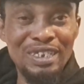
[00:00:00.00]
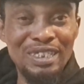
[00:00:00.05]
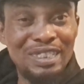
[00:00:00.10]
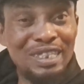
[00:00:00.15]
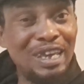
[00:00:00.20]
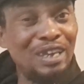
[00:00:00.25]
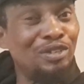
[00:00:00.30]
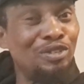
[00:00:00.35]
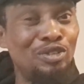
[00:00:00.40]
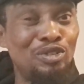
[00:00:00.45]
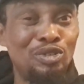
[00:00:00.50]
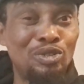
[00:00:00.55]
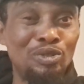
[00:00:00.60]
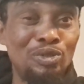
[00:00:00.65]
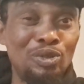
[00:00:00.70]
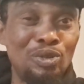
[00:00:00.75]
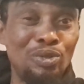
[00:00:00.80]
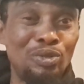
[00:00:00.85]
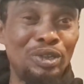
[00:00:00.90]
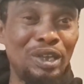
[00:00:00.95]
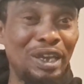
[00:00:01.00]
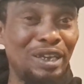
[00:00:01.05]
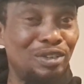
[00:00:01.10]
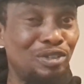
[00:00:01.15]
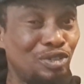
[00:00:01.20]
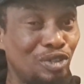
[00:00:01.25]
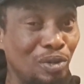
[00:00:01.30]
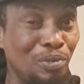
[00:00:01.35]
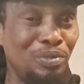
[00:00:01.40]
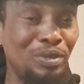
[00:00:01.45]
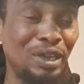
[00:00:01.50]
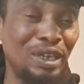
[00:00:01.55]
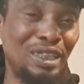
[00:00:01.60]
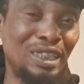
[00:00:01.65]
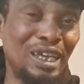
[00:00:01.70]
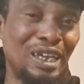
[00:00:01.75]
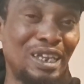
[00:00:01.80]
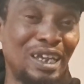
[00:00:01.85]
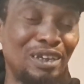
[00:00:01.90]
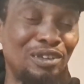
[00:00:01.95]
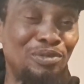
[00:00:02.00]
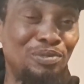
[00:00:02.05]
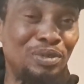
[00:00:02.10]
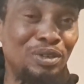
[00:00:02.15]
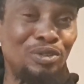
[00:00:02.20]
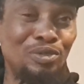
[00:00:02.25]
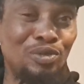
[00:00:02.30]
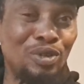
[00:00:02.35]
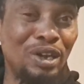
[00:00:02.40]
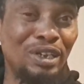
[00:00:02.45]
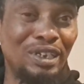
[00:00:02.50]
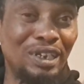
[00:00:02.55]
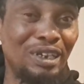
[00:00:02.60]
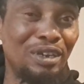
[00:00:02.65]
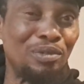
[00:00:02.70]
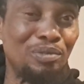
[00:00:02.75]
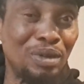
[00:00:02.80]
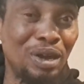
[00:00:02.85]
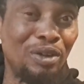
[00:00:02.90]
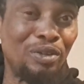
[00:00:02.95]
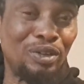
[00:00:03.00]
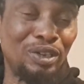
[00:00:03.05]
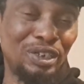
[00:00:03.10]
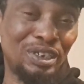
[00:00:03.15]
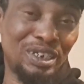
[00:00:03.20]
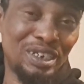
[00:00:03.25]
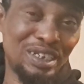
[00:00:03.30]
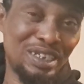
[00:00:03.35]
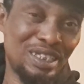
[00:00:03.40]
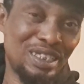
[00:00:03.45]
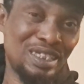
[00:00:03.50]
then you should know there is something that has been read in the marriage.